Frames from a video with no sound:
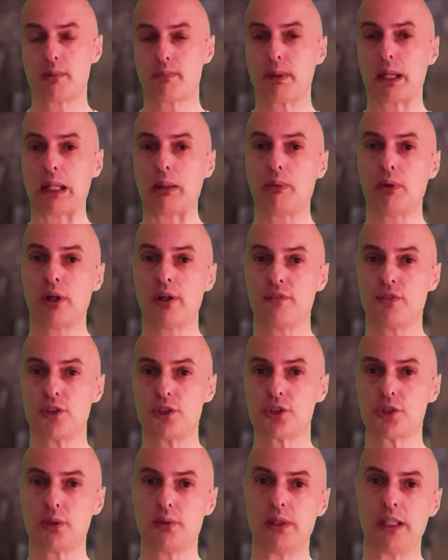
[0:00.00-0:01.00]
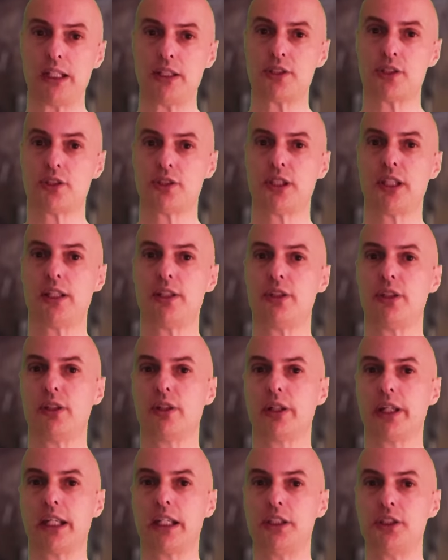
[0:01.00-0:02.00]
the power of your 2.0
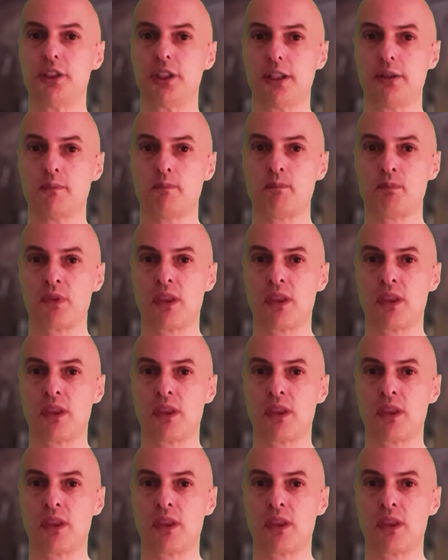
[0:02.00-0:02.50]
TDi engine.